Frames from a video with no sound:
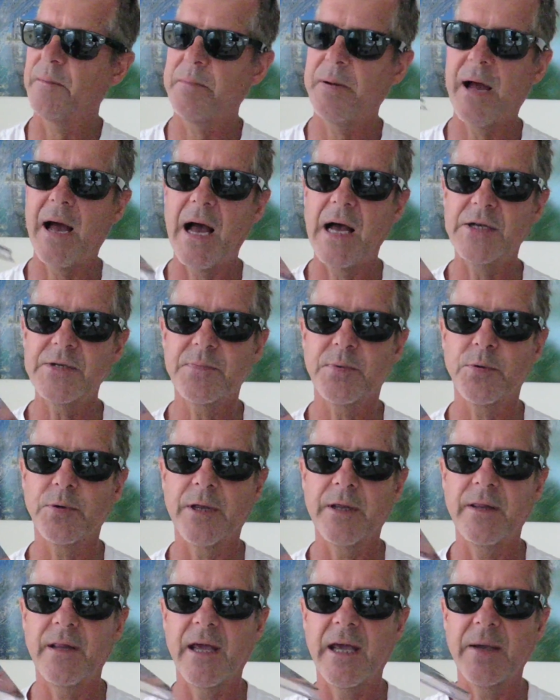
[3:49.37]

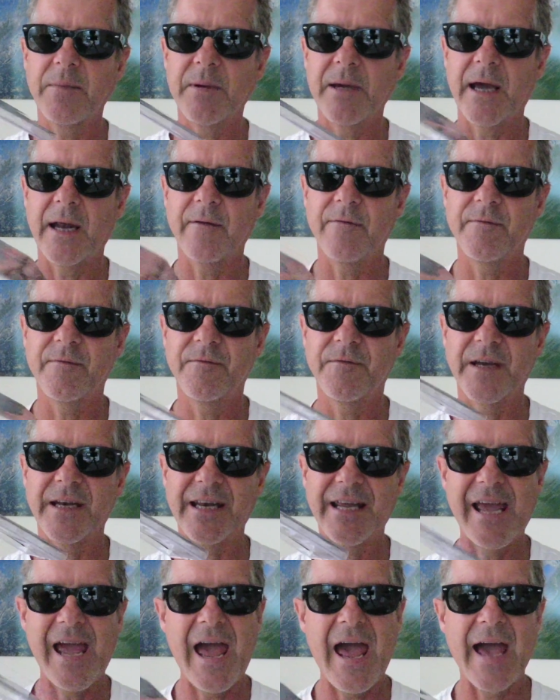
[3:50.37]
passport in there, you'd be able to
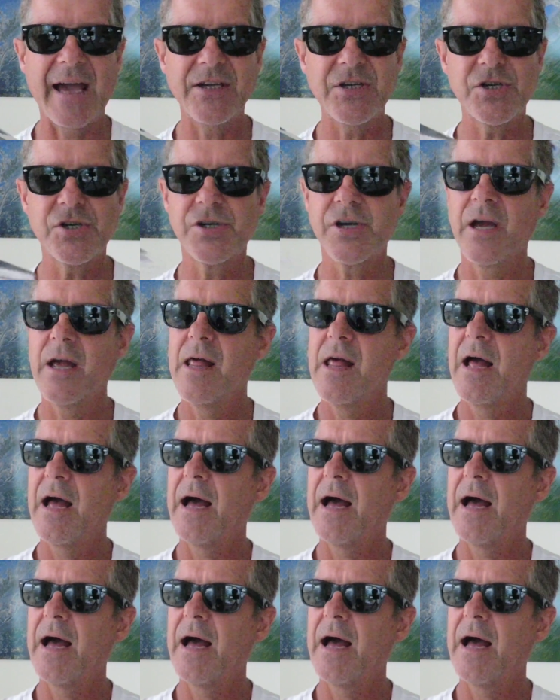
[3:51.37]
fit cash,